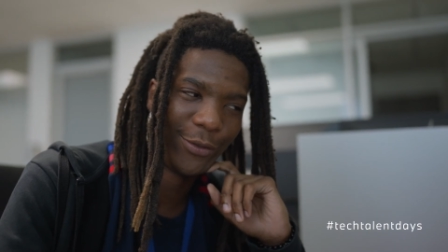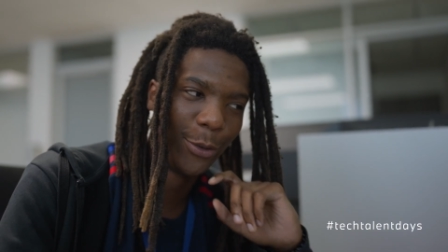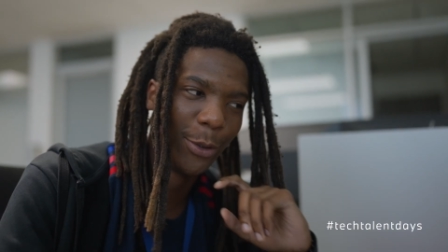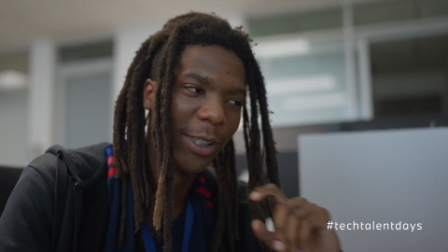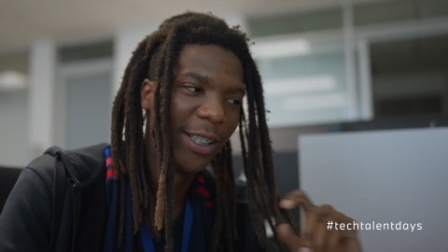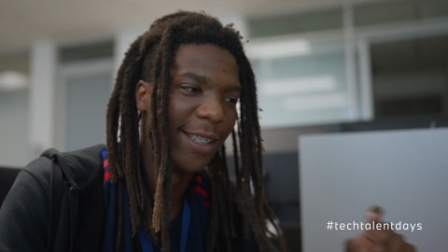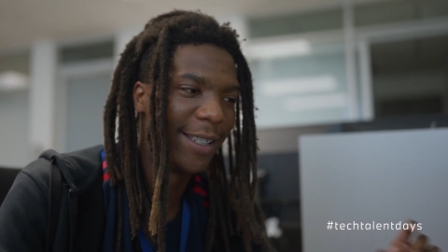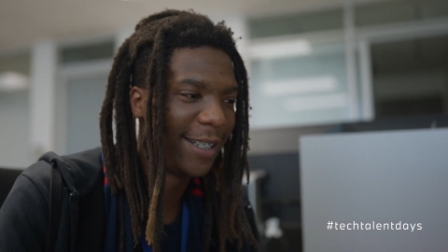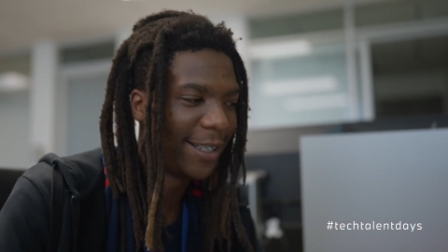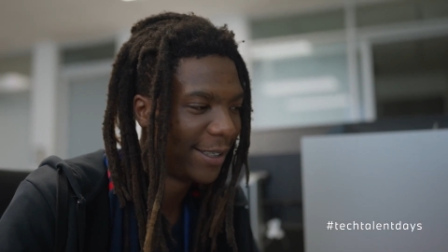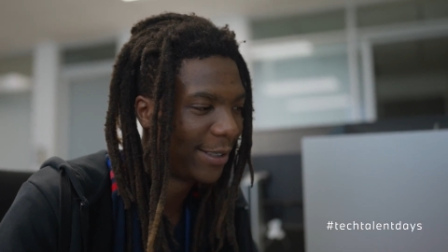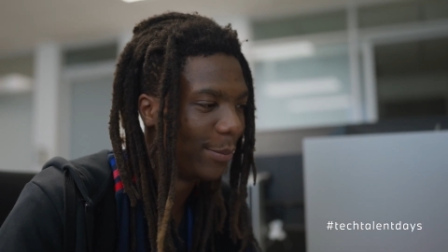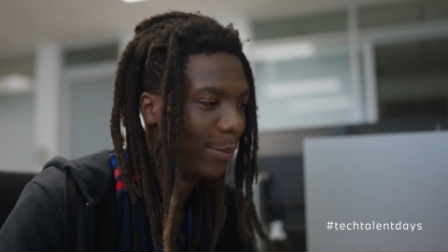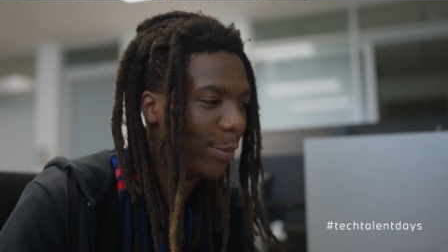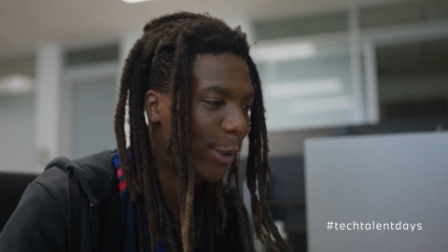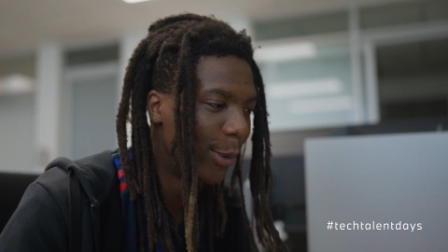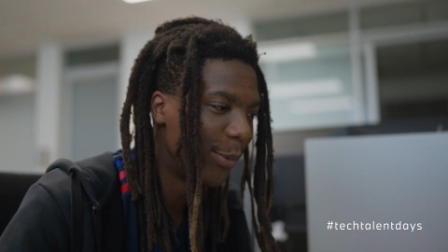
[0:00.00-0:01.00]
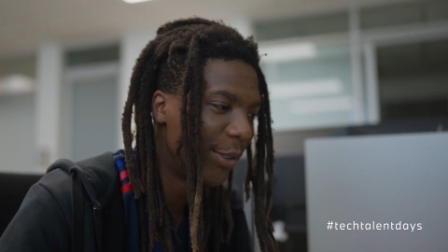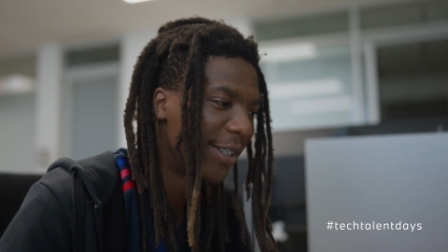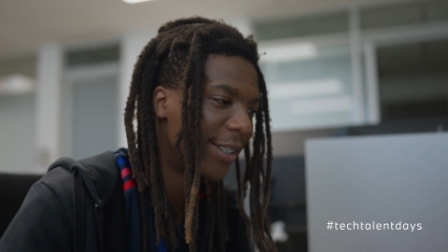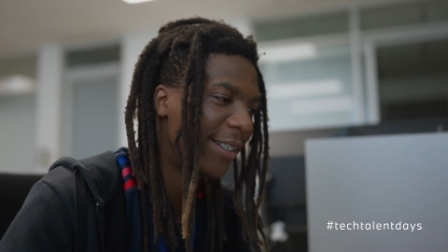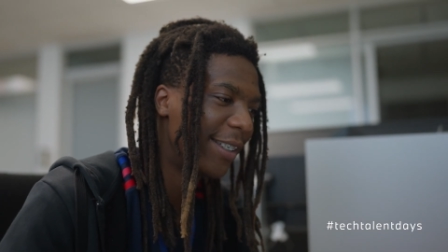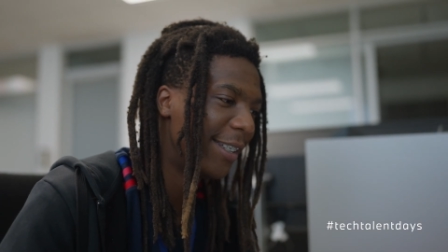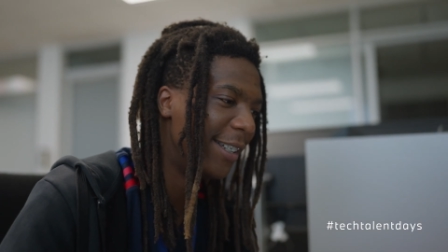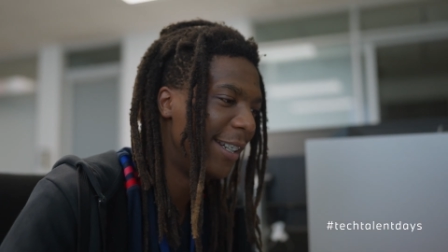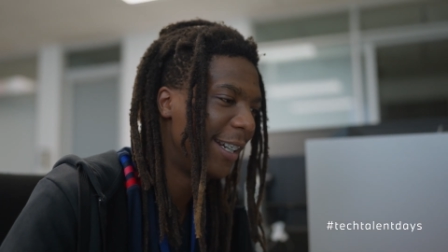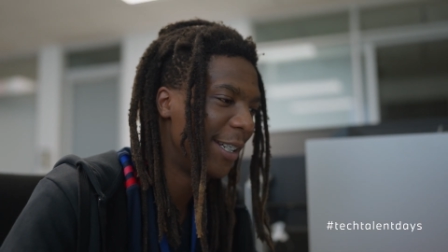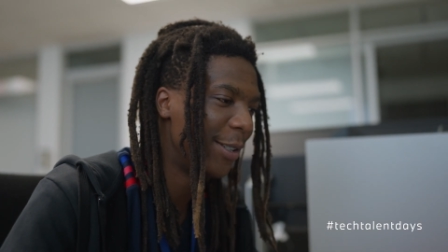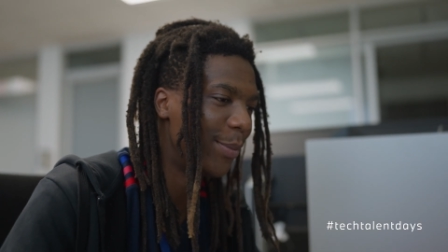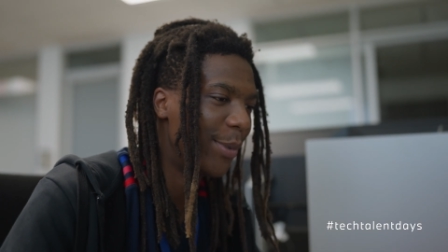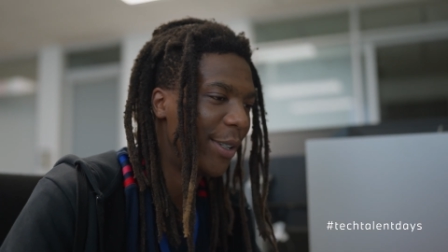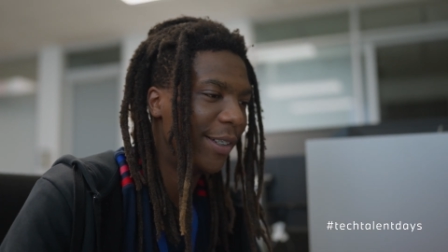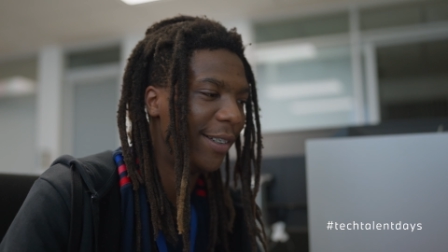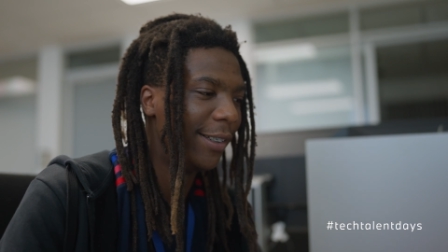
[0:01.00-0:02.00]
for all intents and purposes, the day has
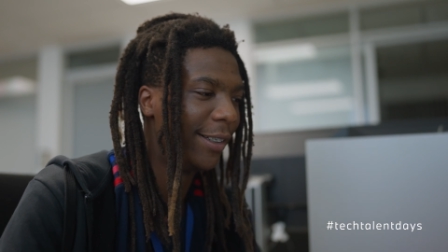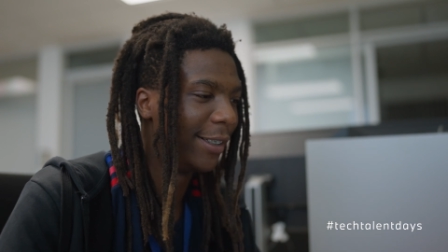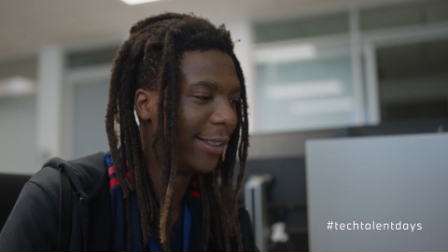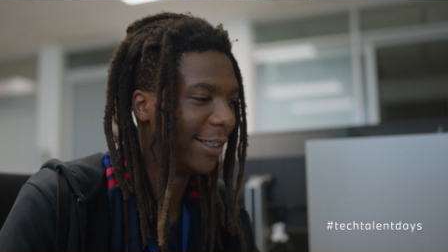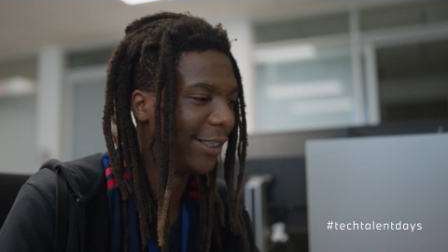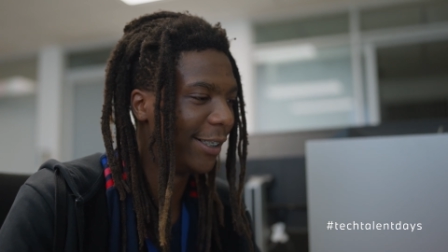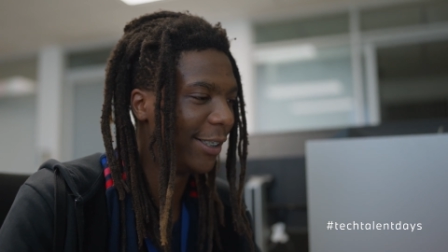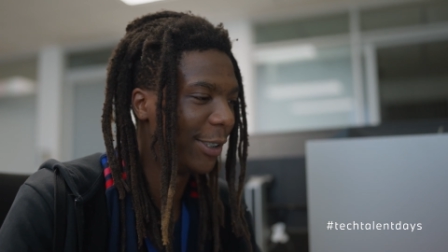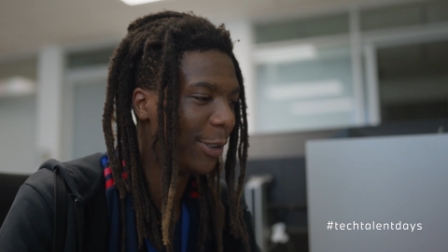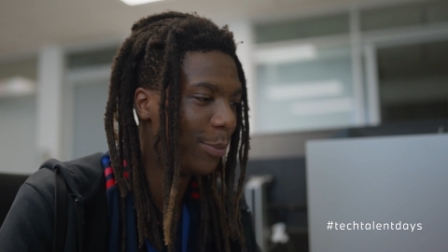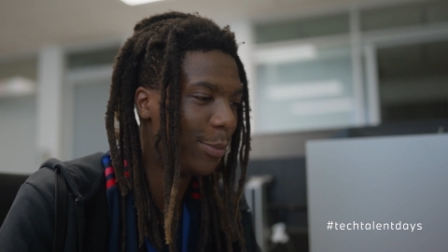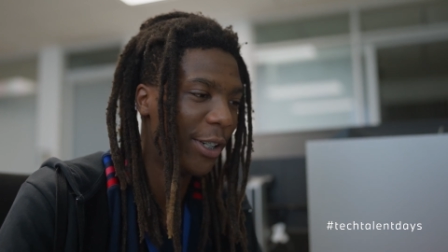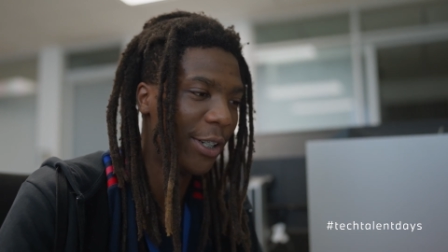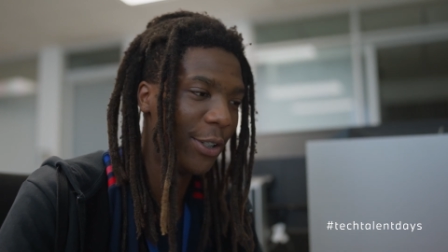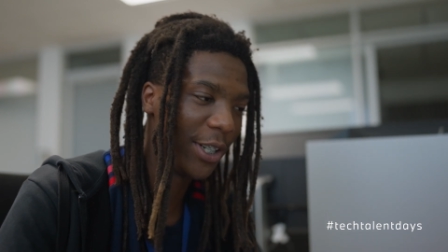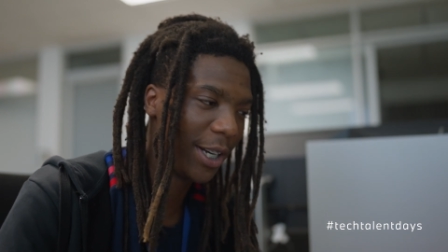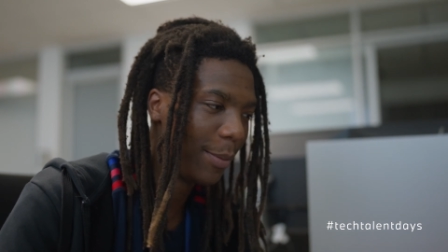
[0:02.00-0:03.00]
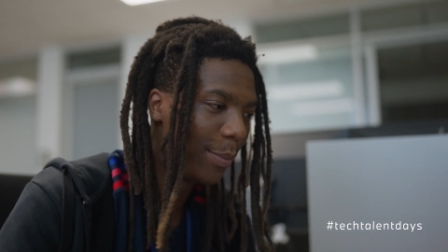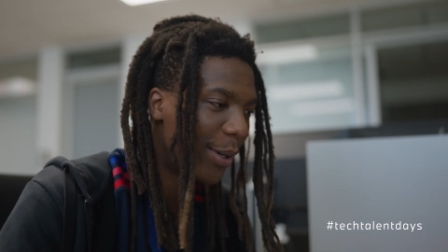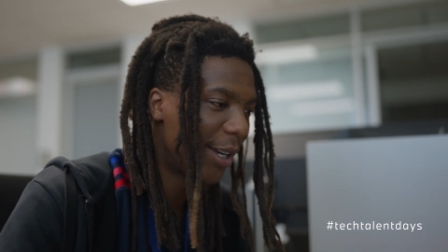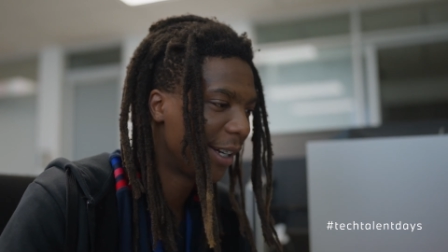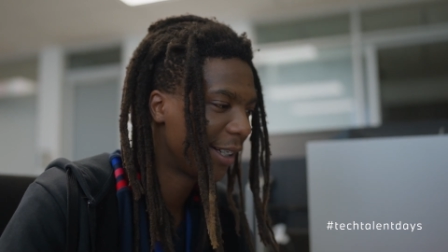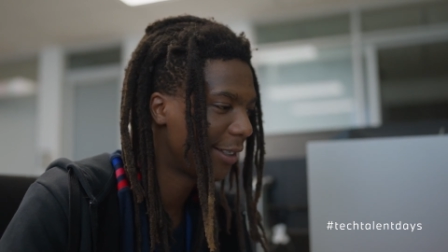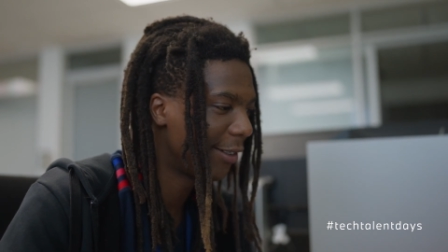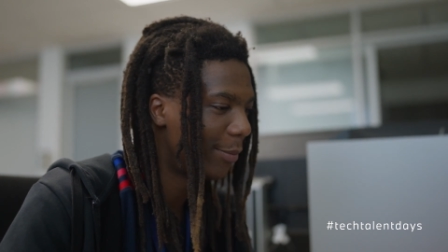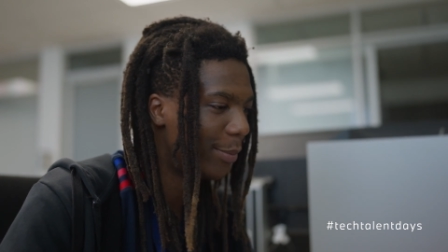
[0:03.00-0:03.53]
been uh, pretty jam-packed.